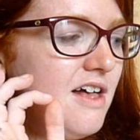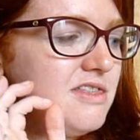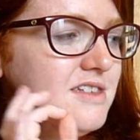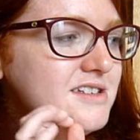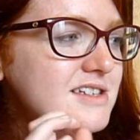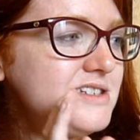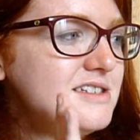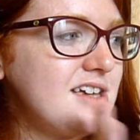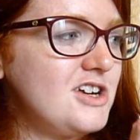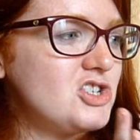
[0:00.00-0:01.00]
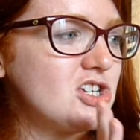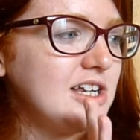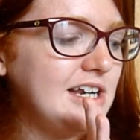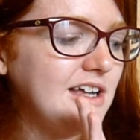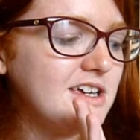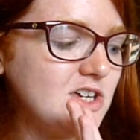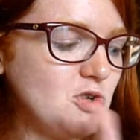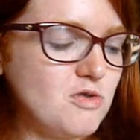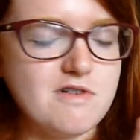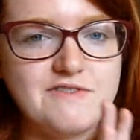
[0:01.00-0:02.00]
This is essentially like
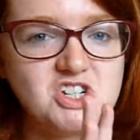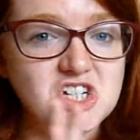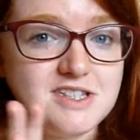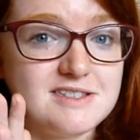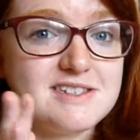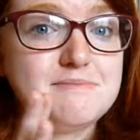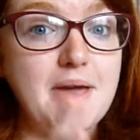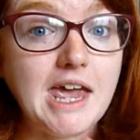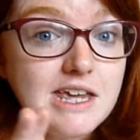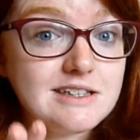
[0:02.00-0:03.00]
Eurovision in space,